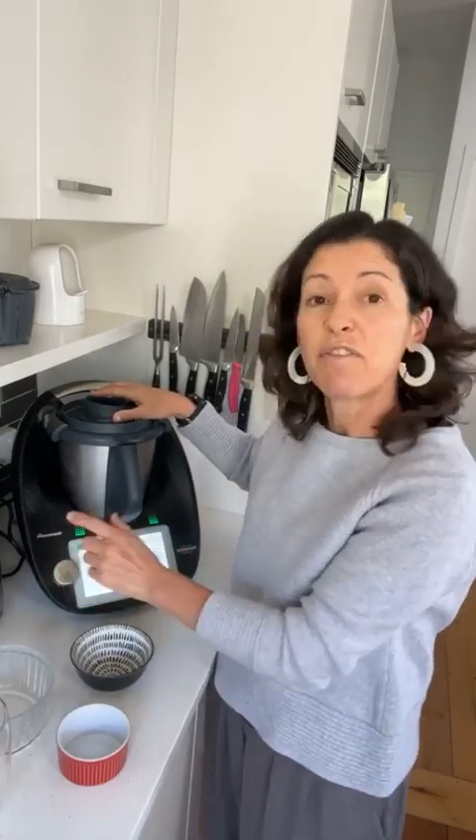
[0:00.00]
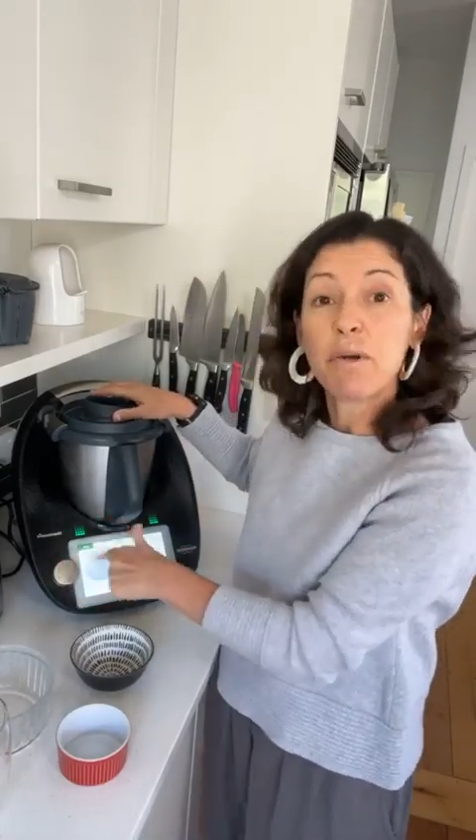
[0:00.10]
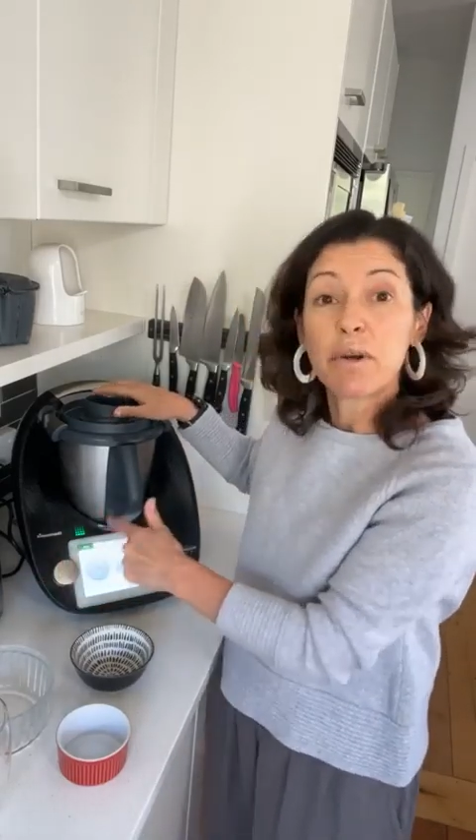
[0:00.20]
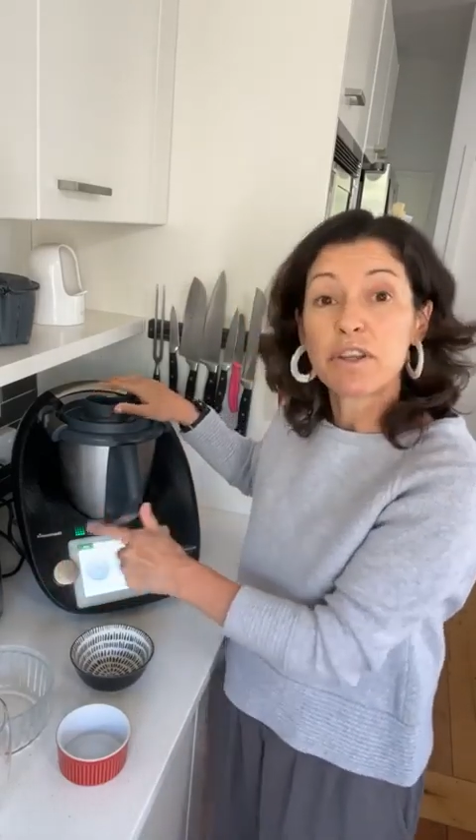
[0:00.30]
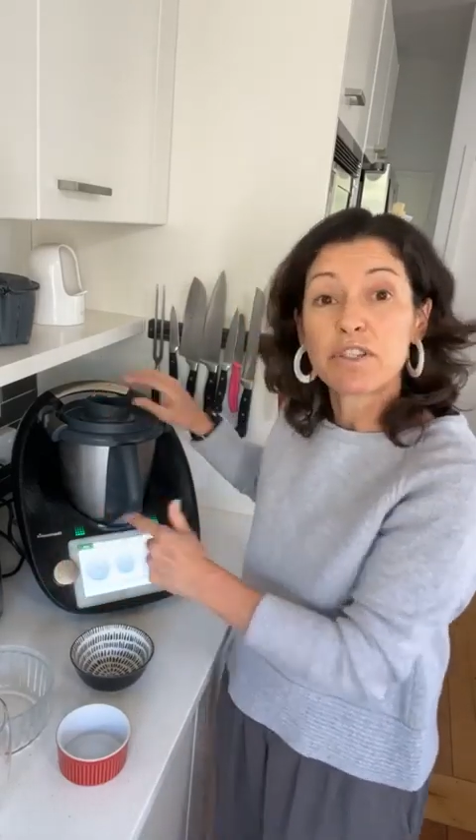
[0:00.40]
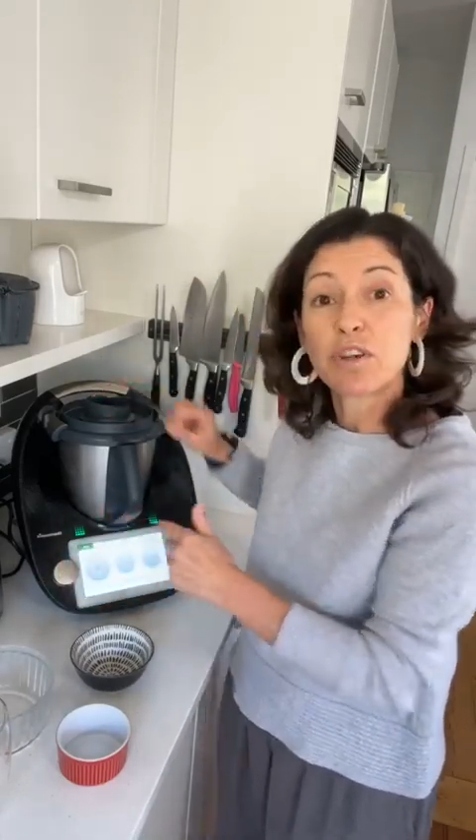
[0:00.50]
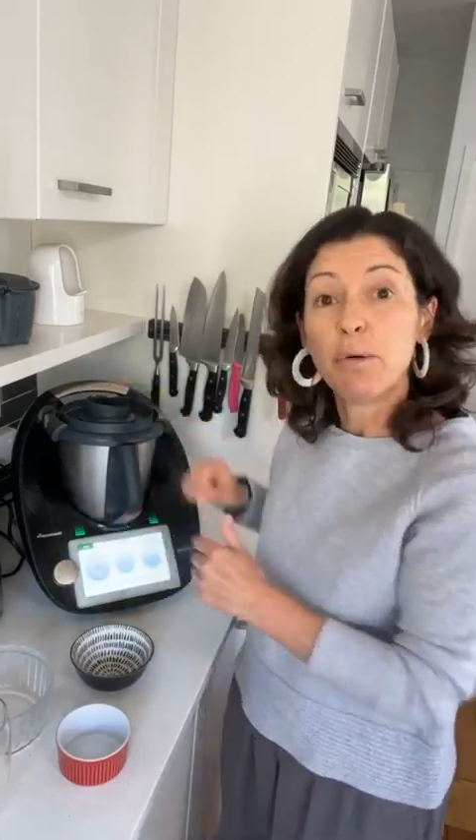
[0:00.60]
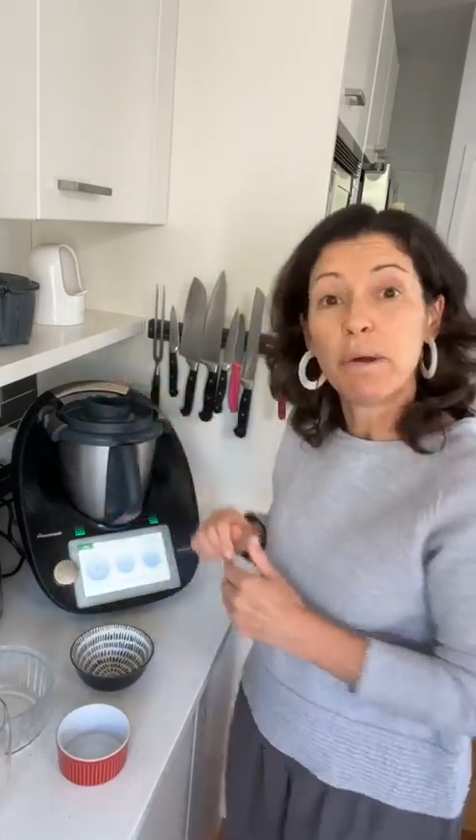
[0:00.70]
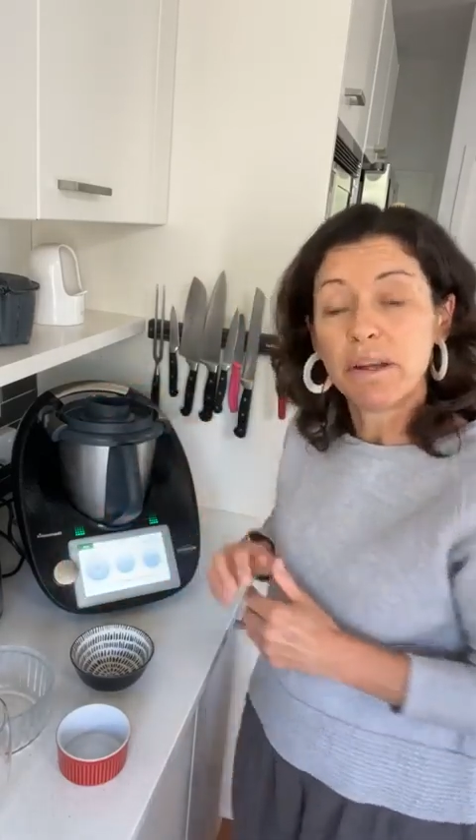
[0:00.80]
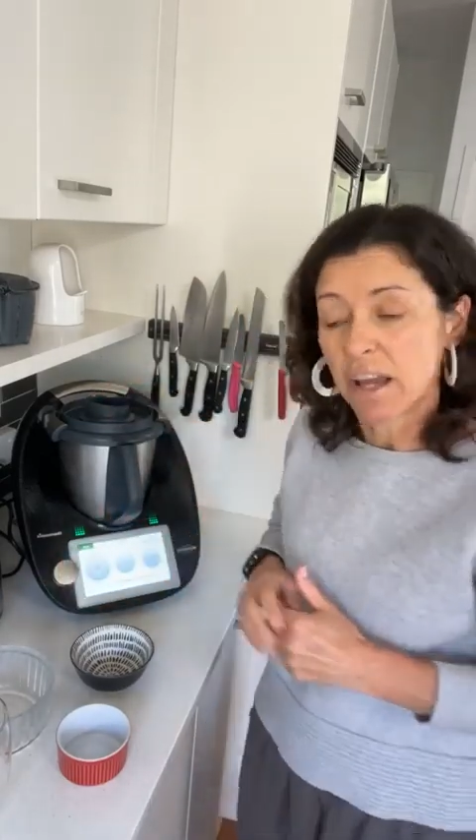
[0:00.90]
And if I want to
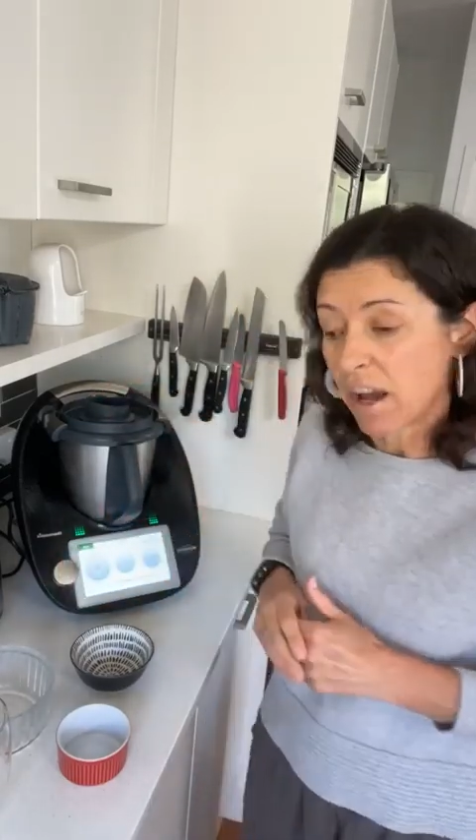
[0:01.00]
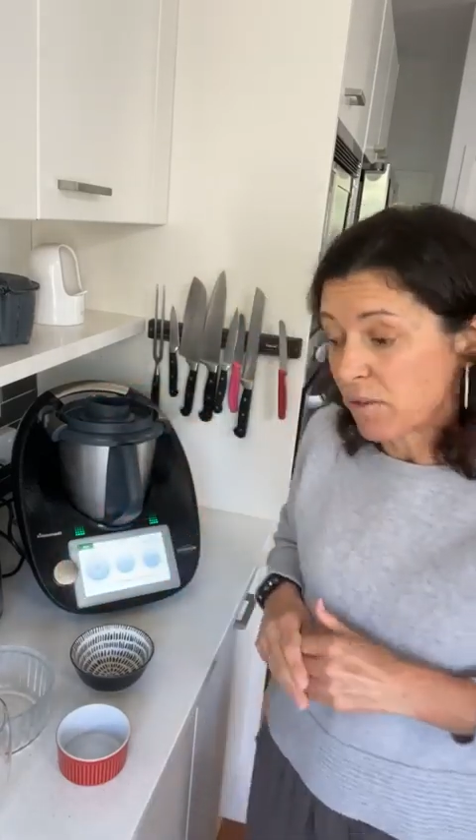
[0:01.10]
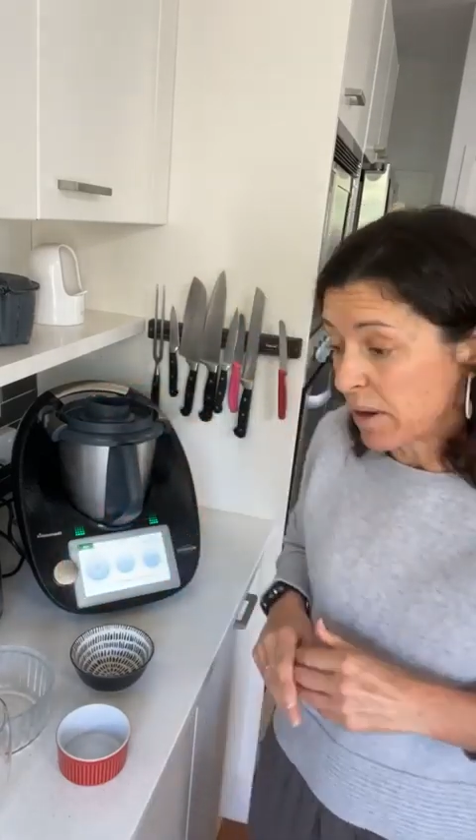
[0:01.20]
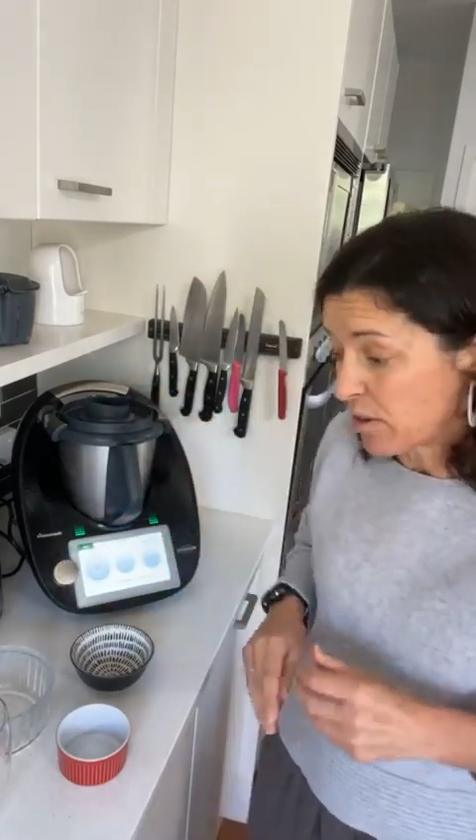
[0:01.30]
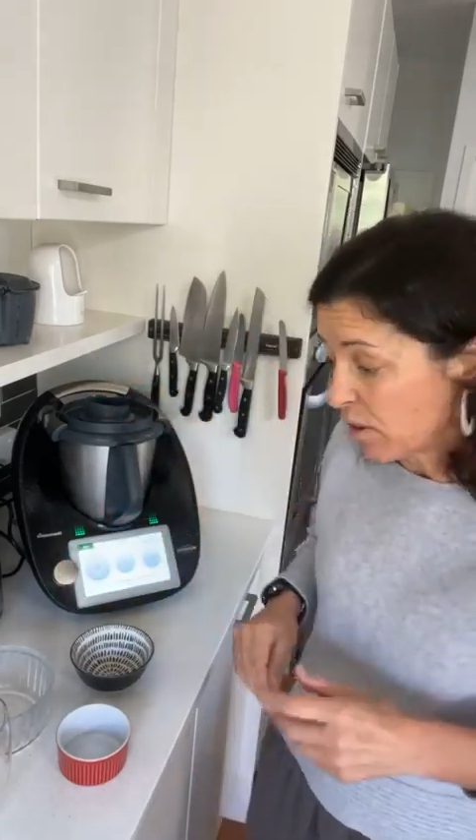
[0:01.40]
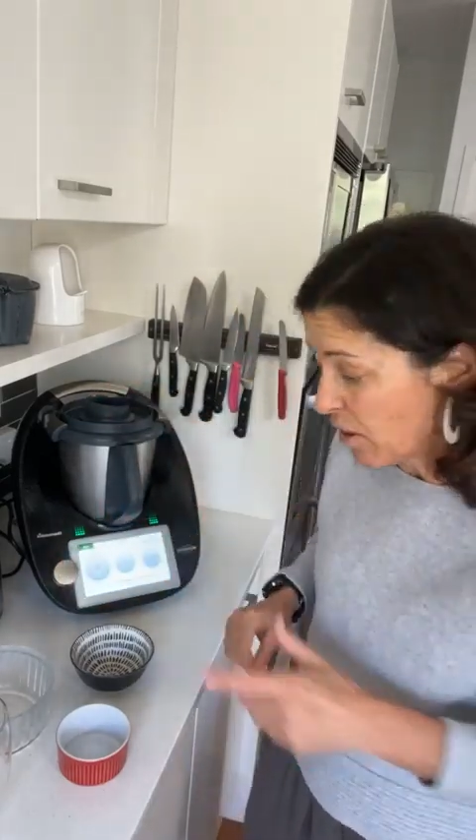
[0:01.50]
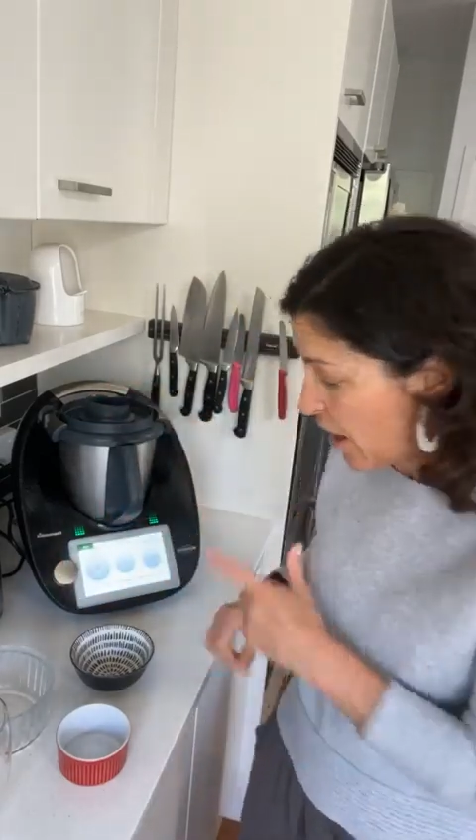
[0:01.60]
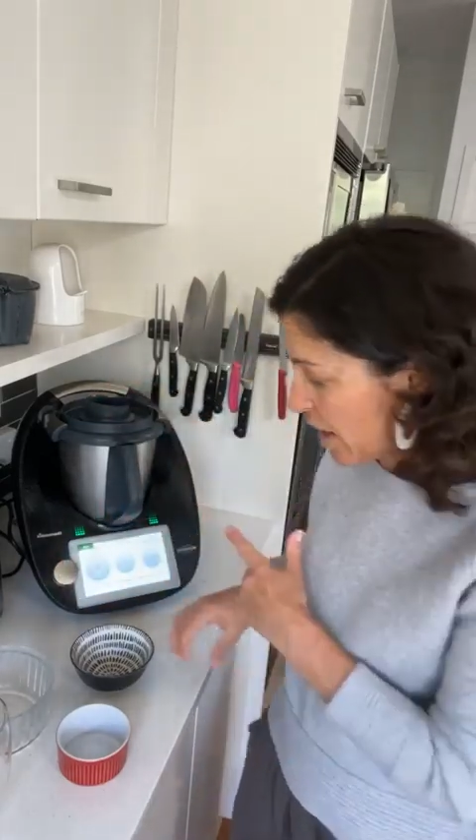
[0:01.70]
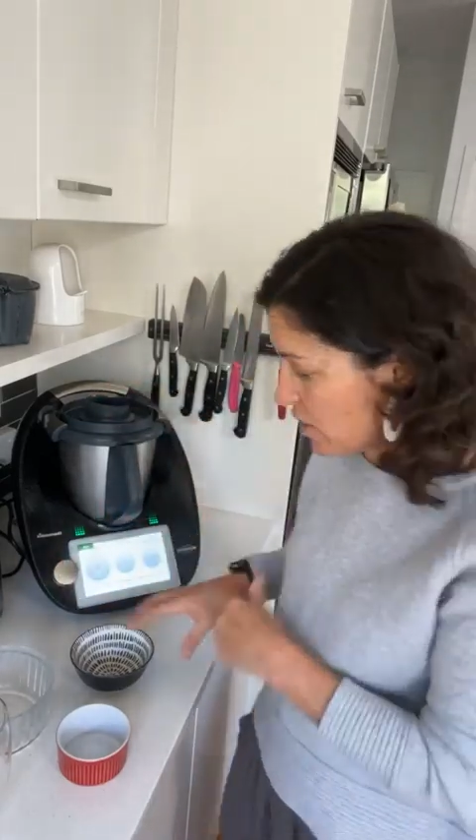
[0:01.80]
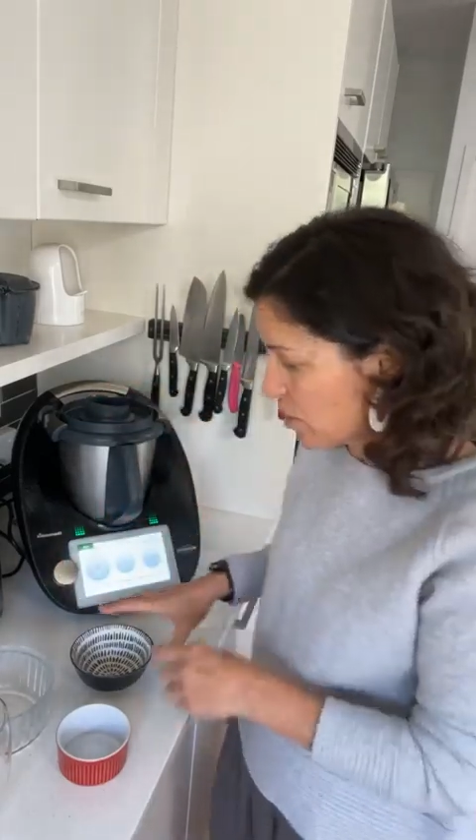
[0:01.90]
stop it halfway through,
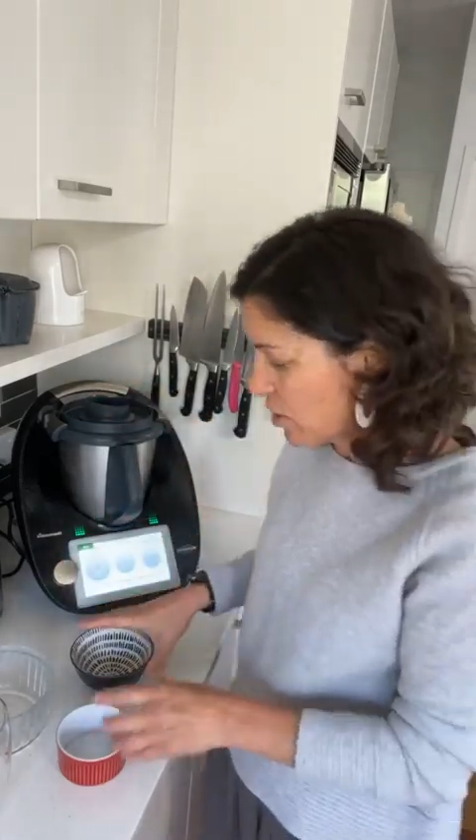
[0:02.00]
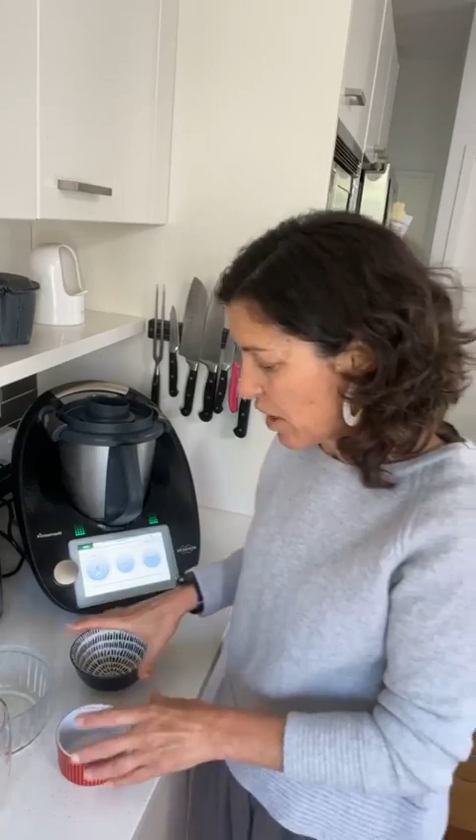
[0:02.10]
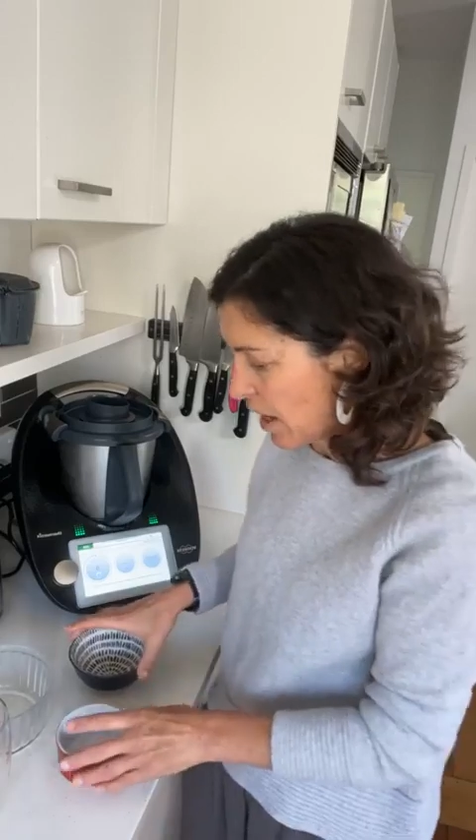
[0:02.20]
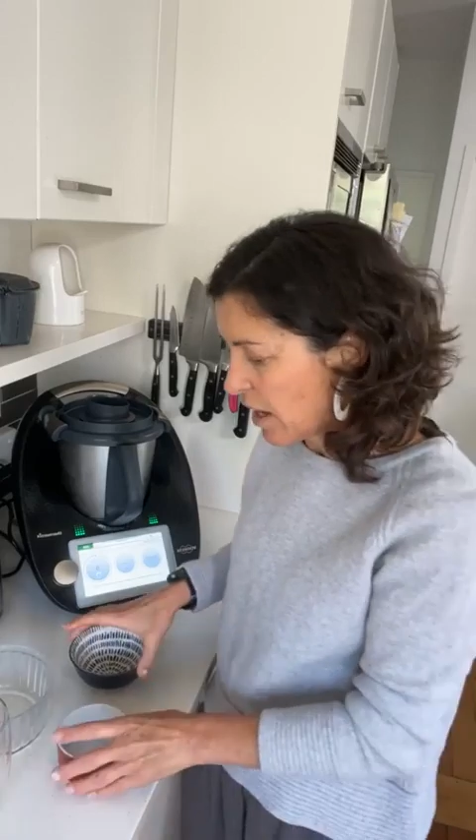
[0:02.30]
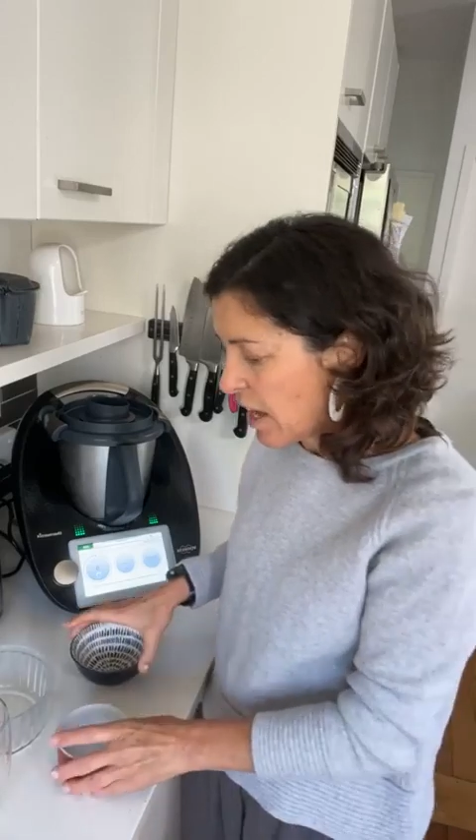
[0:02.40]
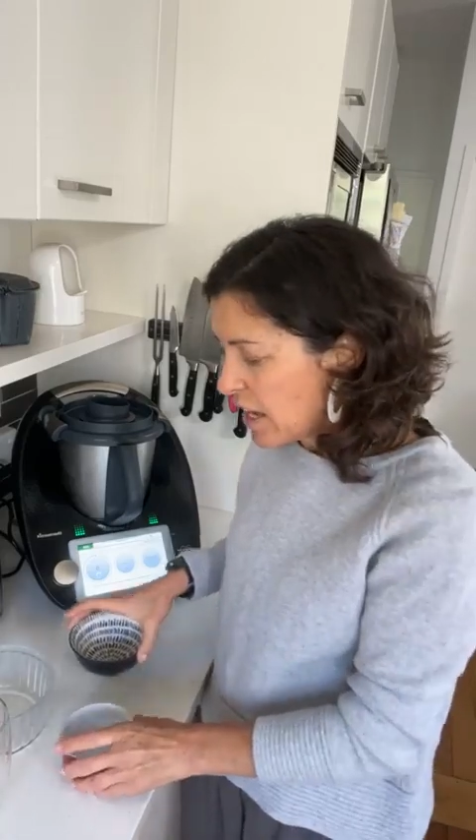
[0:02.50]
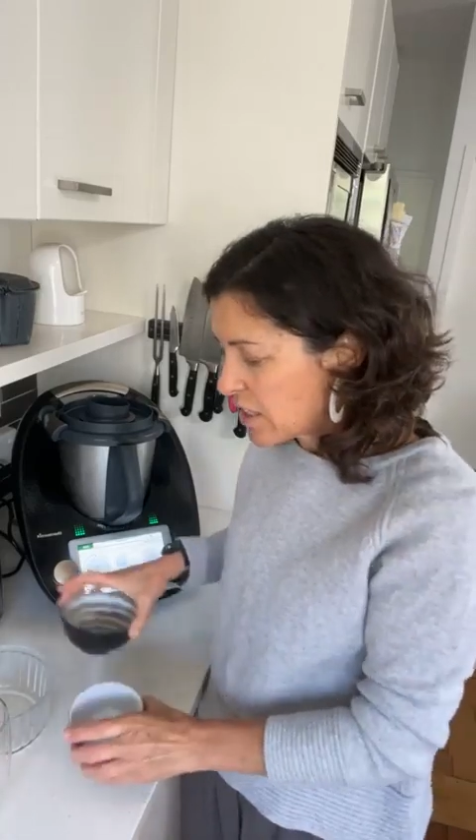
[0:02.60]
I can do that.